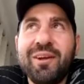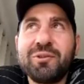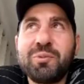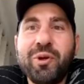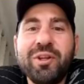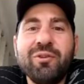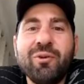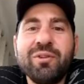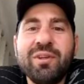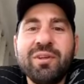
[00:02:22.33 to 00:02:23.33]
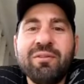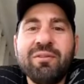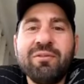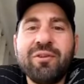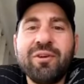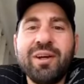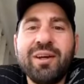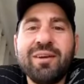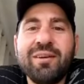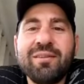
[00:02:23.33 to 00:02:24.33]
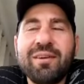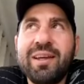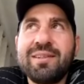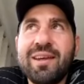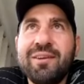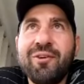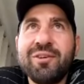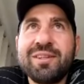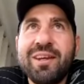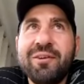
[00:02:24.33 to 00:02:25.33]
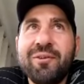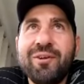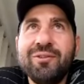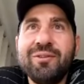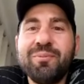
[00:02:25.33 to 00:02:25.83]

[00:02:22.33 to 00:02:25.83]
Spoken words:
was pretty daunting for a 18, 19-year-old.